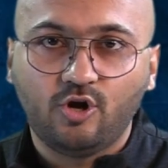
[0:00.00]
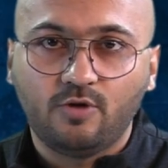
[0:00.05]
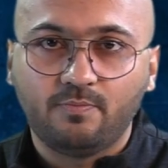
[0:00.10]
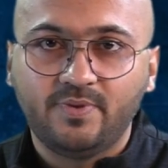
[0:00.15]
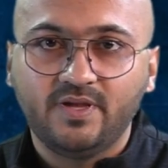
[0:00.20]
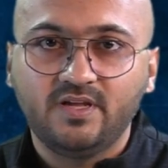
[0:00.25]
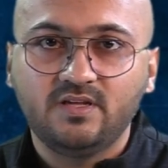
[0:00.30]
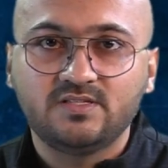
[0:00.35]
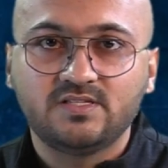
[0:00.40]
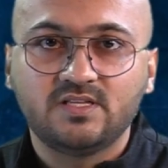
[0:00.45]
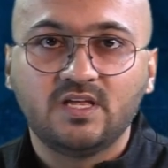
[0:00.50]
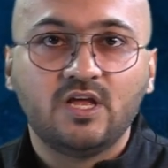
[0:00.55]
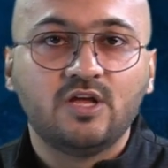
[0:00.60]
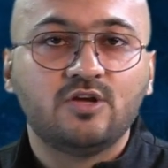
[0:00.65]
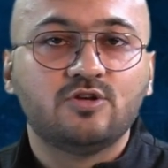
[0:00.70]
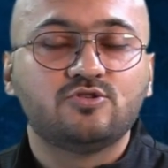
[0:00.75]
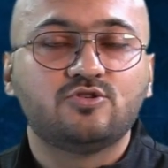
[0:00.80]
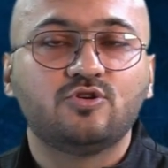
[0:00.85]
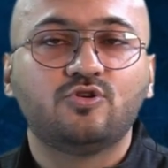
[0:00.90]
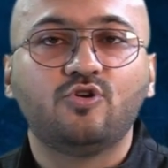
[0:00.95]
topics.
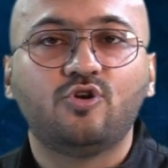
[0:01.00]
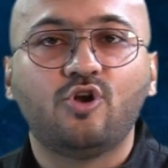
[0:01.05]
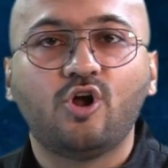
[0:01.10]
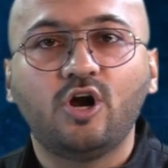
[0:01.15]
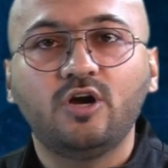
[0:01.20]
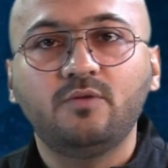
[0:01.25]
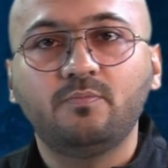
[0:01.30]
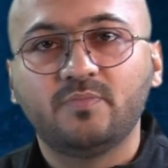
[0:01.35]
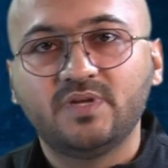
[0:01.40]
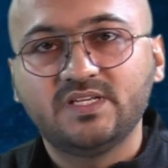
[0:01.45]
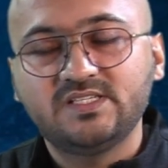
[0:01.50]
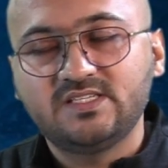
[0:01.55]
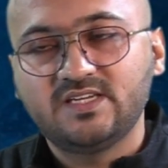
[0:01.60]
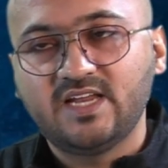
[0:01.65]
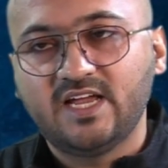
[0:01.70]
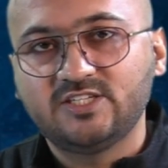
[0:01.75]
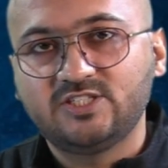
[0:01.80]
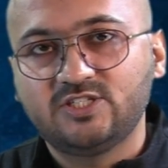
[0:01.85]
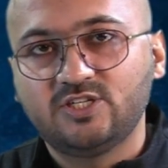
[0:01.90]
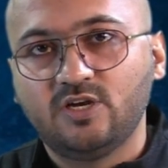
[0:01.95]
So do not miss
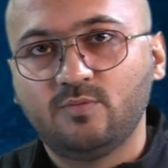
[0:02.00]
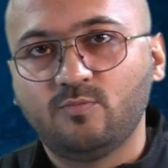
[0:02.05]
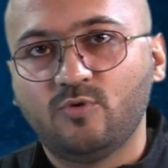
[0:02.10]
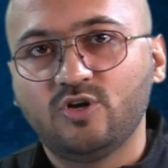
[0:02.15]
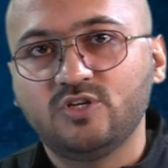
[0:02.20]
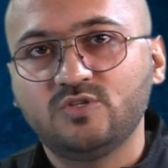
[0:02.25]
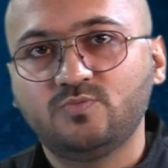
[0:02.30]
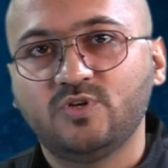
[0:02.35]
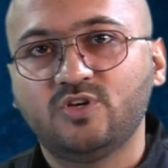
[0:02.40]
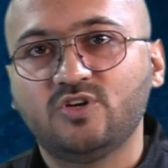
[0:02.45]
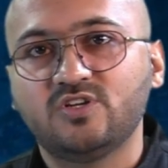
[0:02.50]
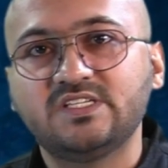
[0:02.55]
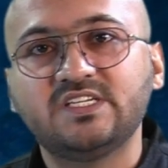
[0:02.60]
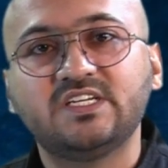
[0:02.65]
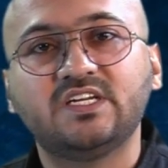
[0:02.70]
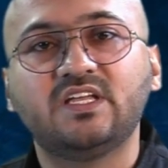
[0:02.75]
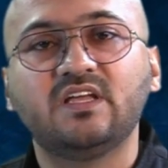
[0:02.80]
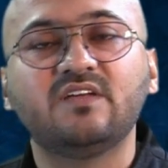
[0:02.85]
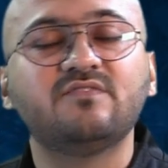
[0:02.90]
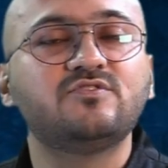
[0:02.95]
national mocks because
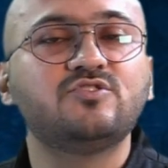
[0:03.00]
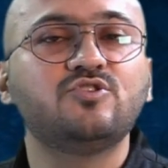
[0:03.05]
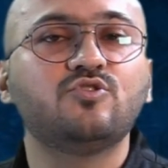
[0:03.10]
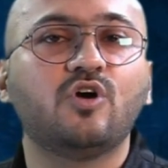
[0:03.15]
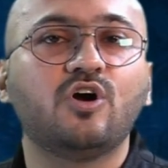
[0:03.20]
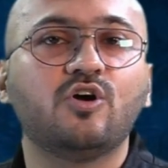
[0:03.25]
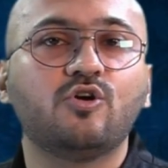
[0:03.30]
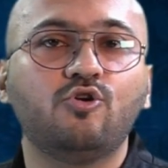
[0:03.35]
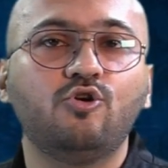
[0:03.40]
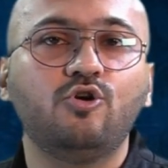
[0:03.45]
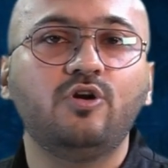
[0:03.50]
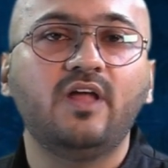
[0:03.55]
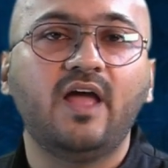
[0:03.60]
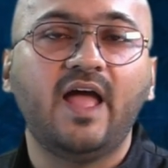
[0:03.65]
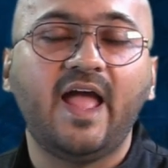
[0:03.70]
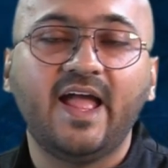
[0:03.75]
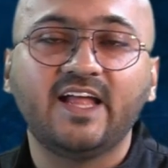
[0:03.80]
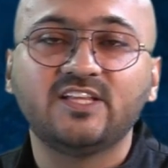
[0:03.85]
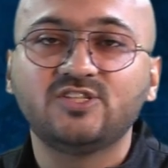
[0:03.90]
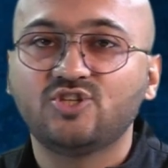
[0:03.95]
it gives you a good
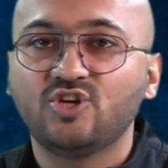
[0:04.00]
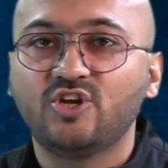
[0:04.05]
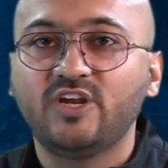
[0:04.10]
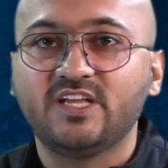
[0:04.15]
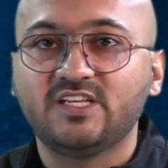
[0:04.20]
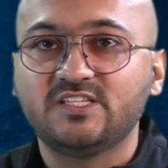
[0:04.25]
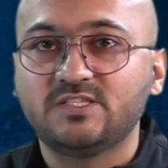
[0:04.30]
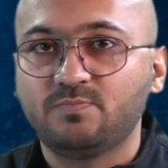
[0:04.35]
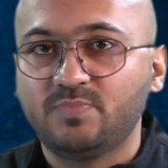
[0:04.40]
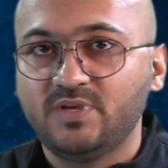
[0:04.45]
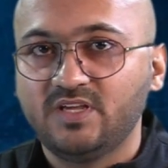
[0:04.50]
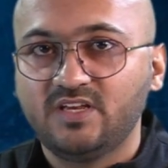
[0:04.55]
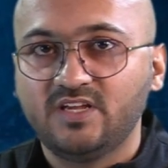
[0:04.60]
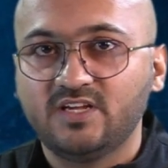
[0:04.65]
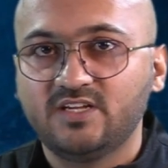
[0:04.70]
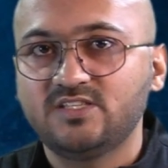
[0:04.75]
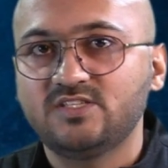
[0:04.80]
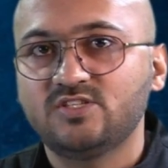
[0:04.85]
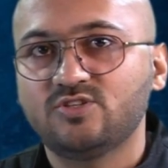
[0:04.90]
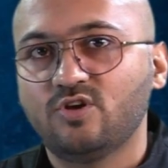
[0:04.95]
hands-on
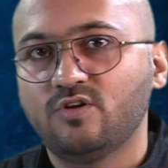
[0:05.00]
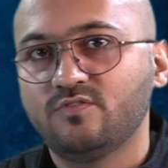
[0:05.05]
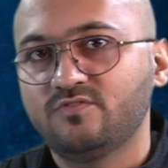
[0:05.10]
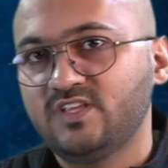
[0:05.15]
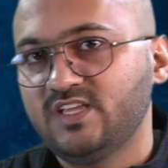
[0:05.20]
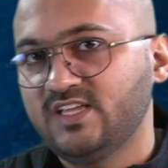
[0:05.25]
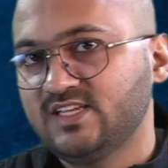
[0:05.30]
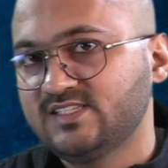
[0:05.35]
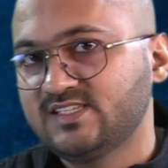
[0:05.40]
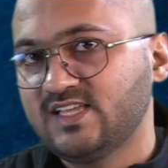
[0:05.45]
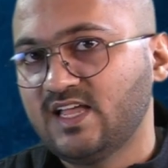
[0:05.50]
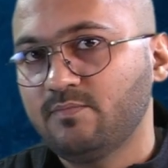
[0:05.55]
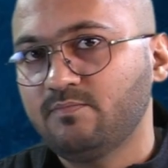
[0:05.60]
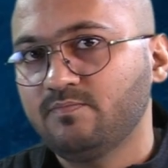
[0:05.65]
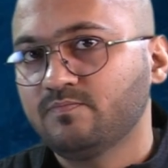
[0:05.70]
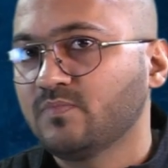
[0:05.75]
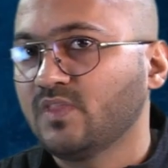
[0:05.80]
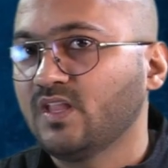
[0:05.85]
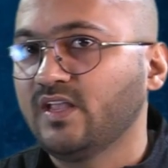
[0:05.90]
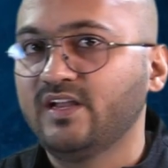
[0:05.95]
experience of the exam.